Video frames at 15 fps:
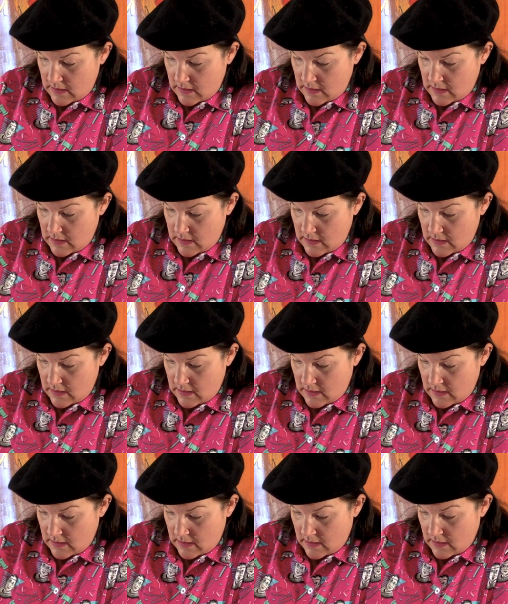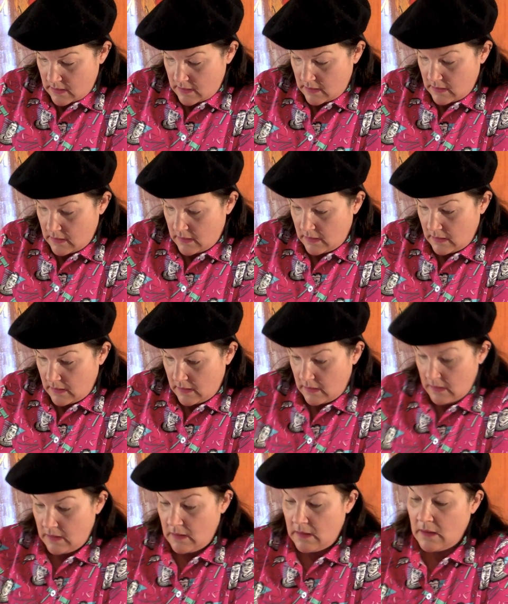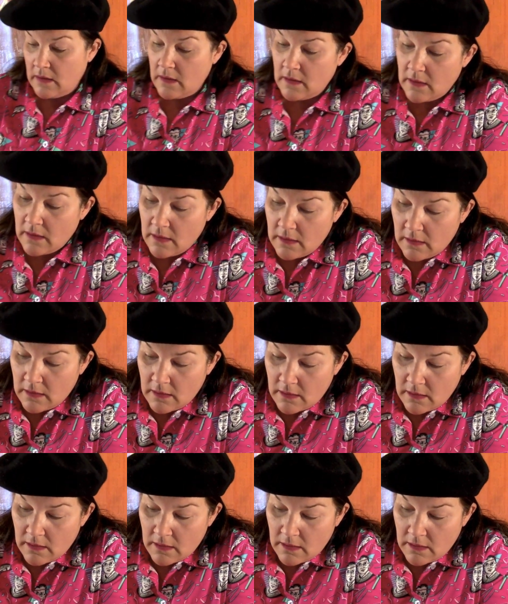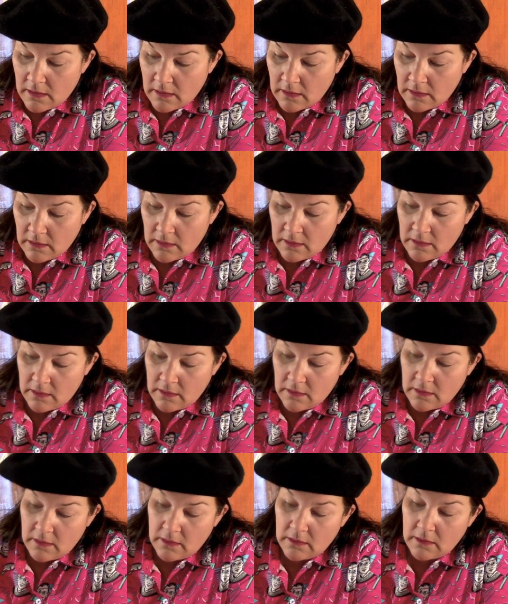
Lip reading: [no speech]